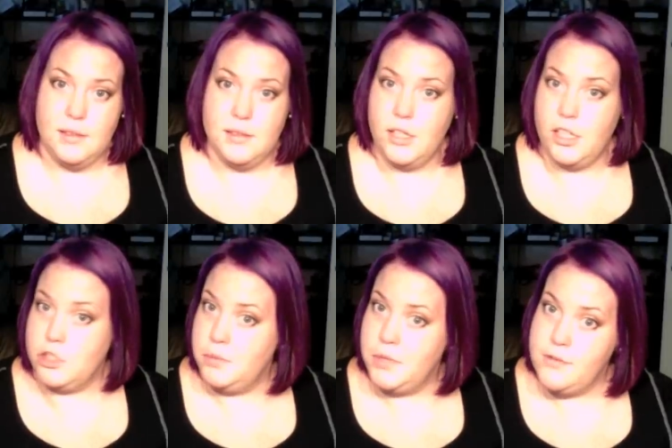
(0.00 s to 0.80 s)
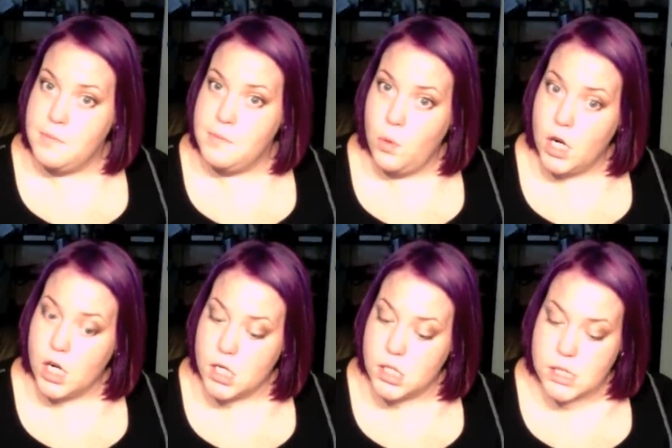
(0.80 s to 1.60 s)
Sorry, tripping over my
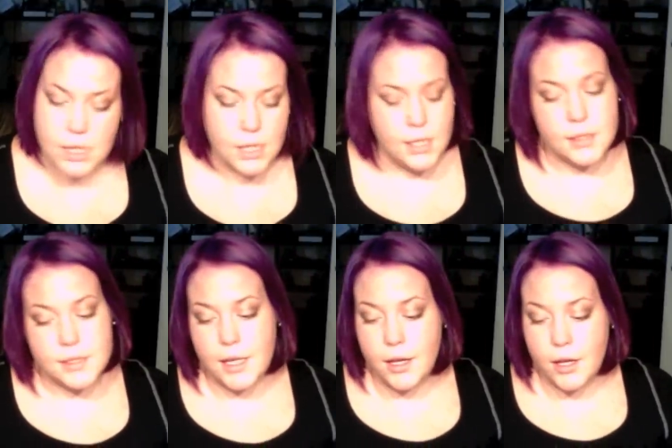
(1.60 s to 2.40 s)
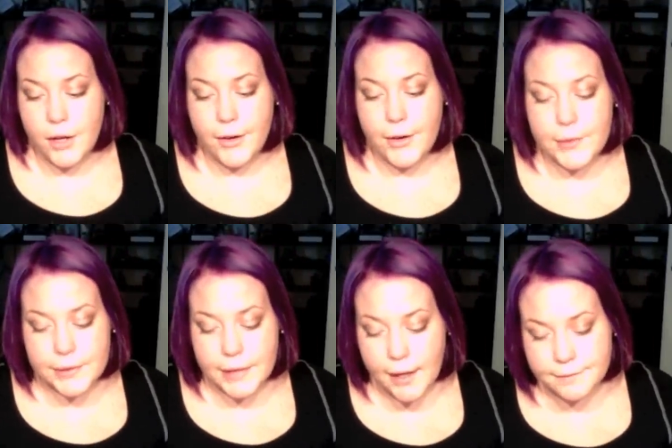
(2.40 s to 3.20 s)
words. So,
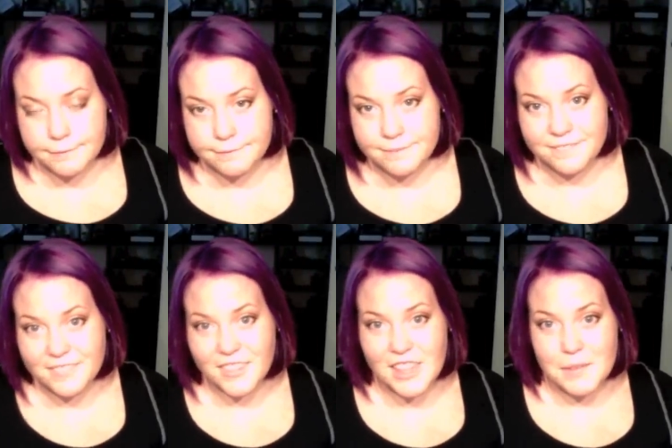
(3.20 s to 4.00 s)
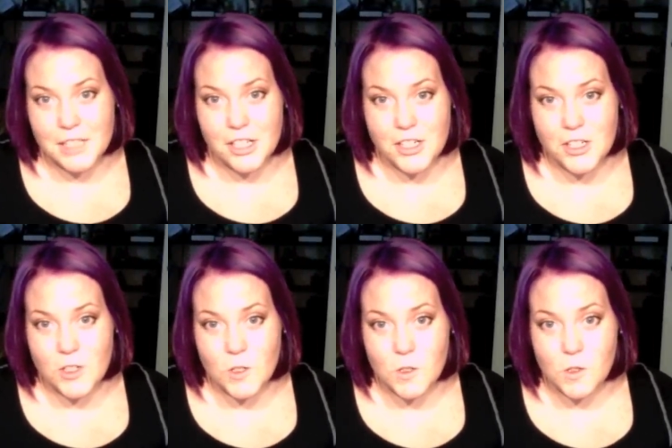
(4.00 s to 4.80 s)
yeah. Let me
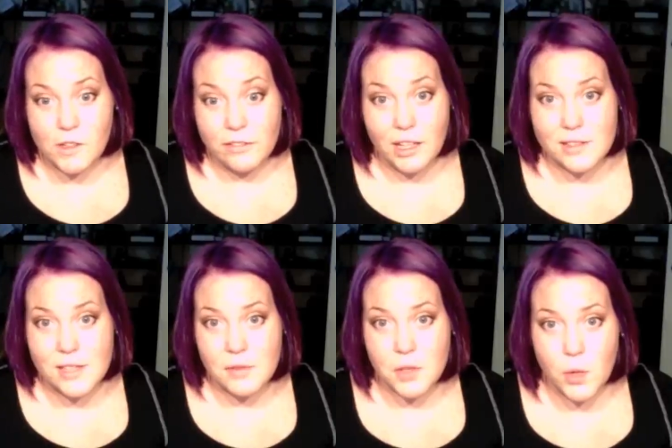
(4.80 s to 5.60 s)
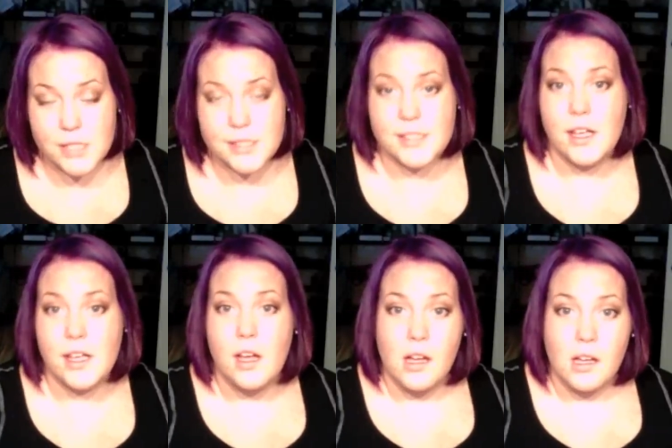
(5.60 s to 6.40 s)
know if you guys have requests
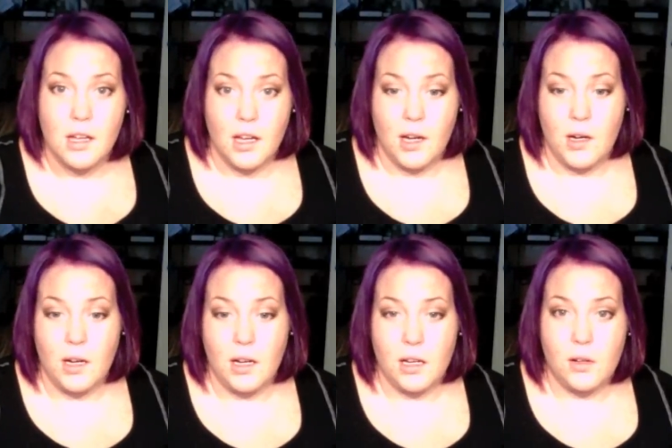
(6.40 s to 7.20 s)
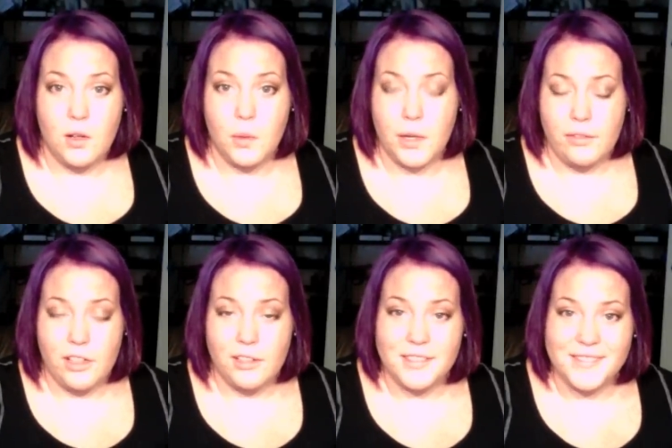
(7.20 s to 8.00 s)
or whatever.
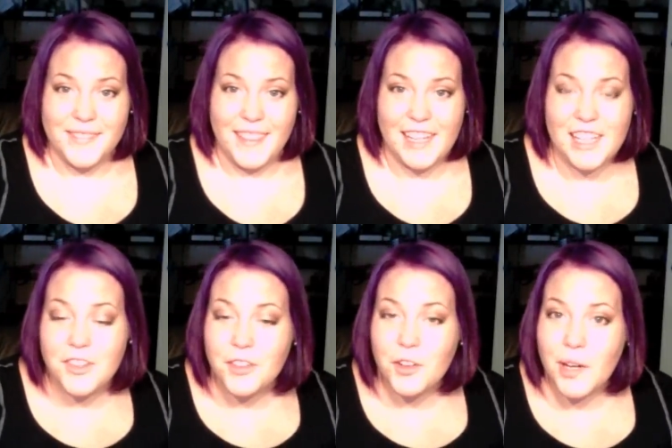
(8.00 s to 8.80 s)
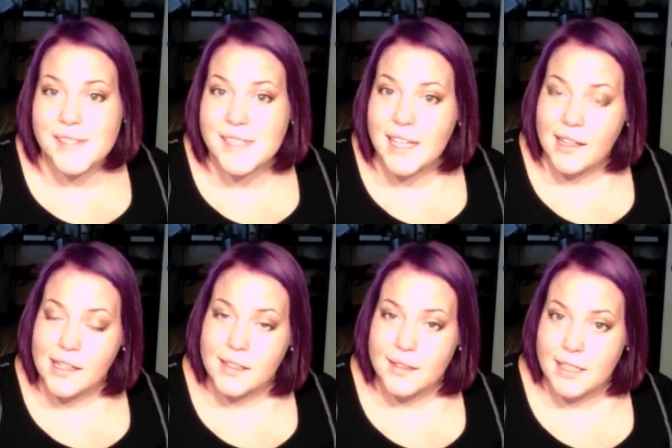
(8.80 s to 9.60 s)
Thank you for watching
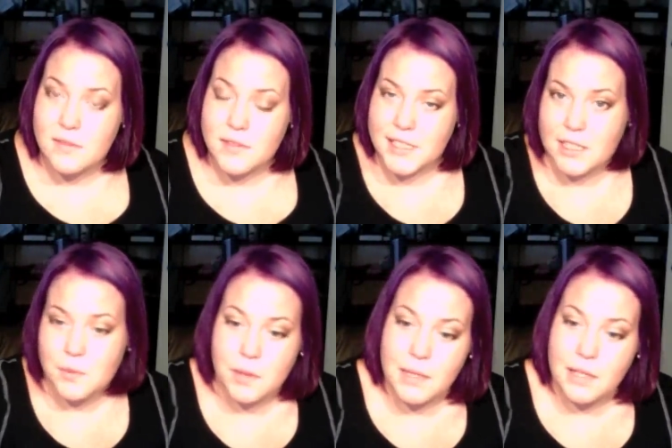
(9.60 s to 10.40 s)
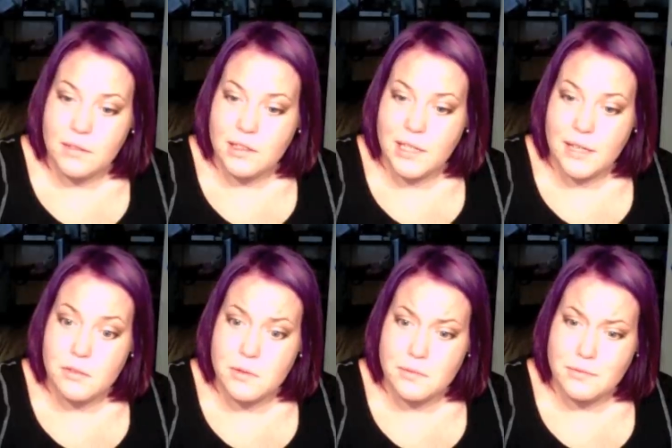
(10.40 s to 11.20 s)
and thank you for sticking with me even though I
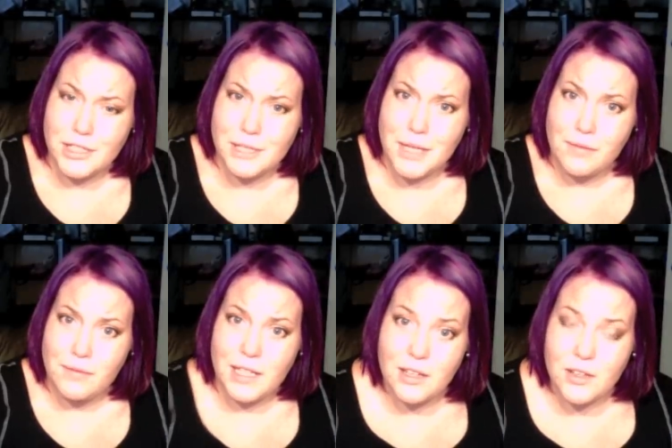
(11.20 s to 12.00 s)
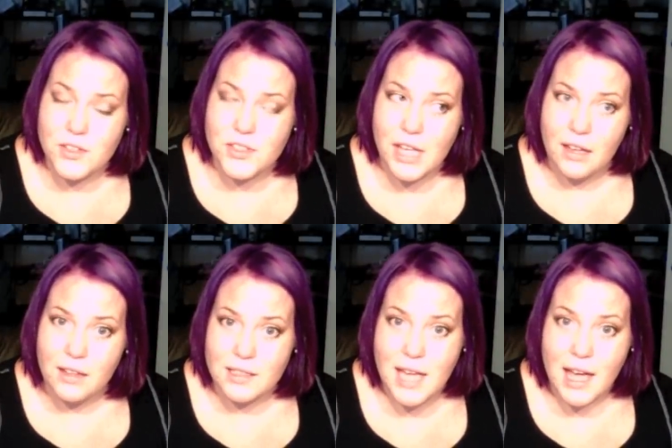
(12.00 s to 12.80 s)
haven't been really making videos and